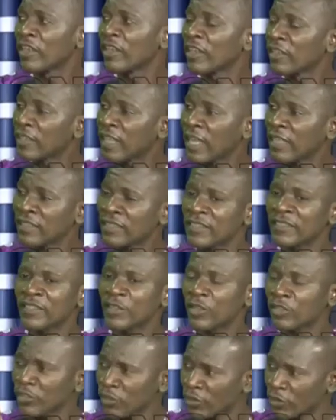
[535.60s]
That is
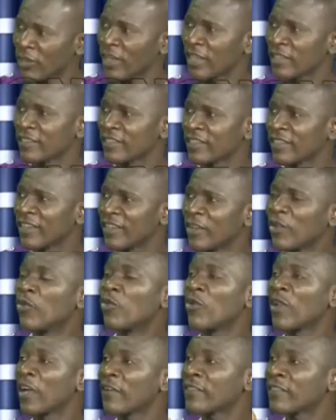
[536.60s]
not correct.
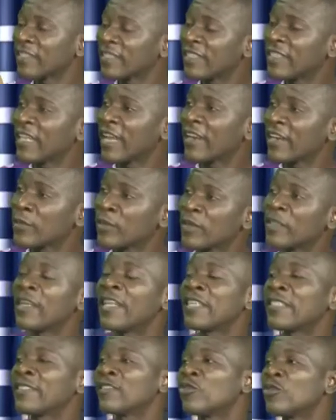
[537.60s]
We have seen direct,
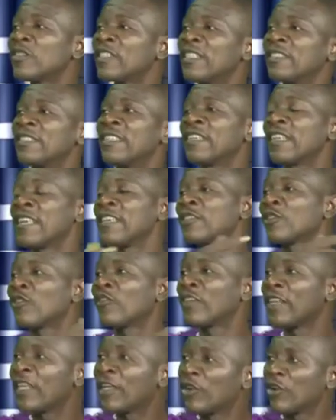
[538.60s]
let's use the case of
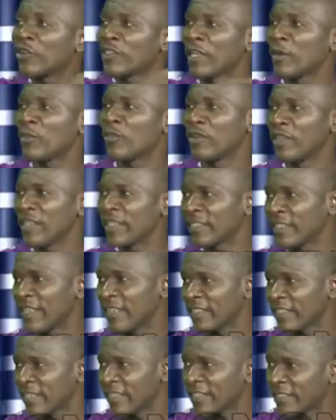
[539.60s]
Lagos, Ambode's case
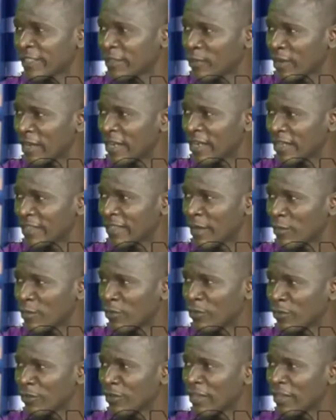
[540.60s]
as a typical example.